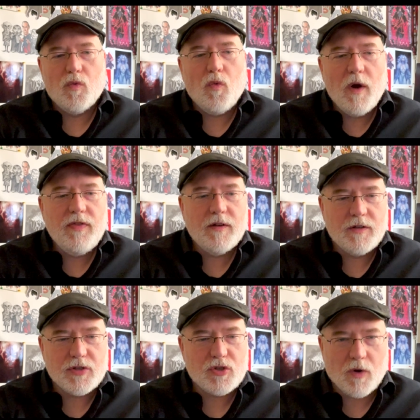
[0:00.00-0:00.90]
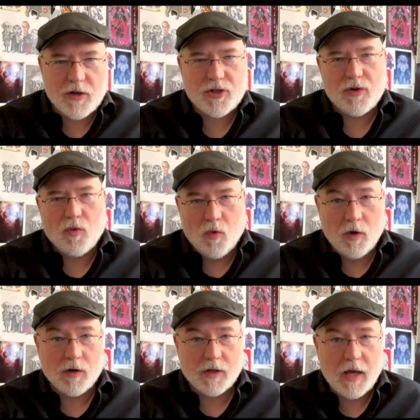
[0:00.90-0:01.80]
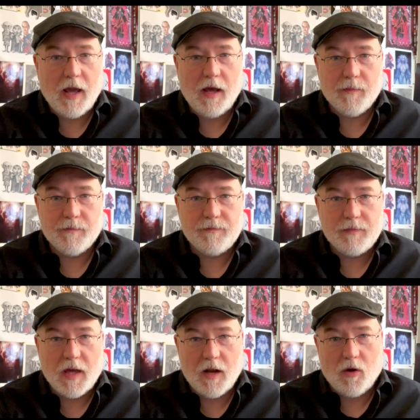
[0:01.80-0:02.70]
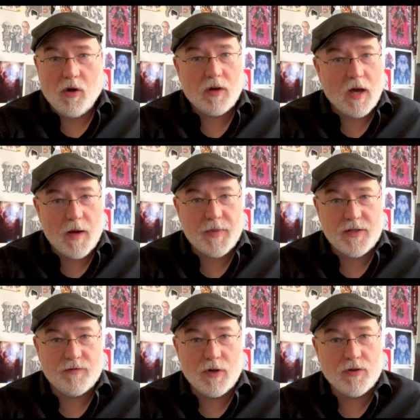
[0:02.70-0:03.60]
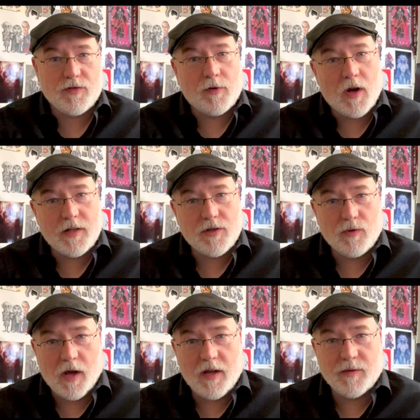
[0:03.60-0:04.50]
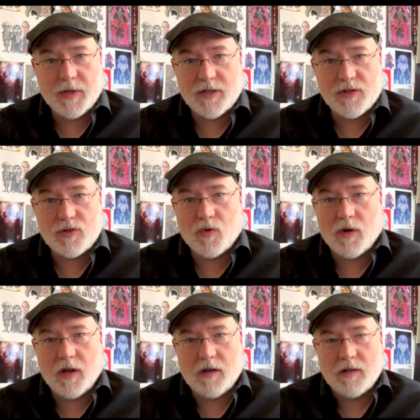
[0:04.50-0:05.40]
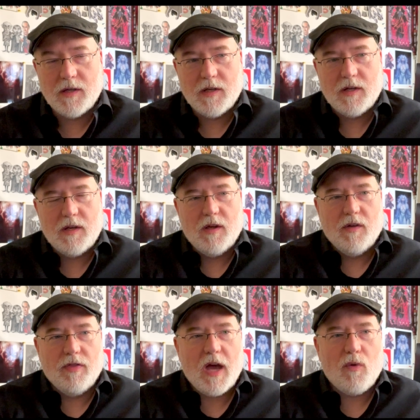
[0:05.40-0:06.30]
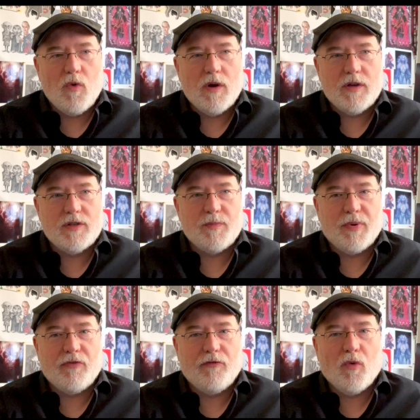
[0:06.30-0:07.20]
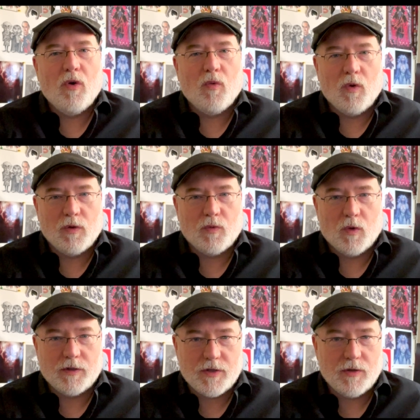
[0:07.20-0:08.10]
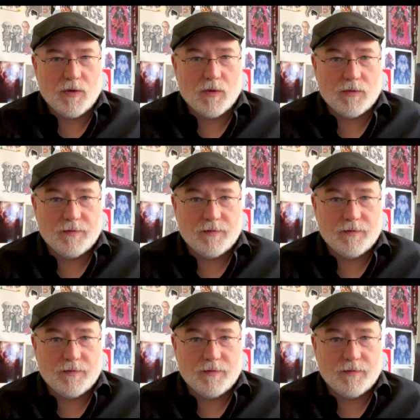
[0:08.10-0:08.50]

when the destruction order came, and all copies of Nosferatu had to be destroyed. That was before World War II.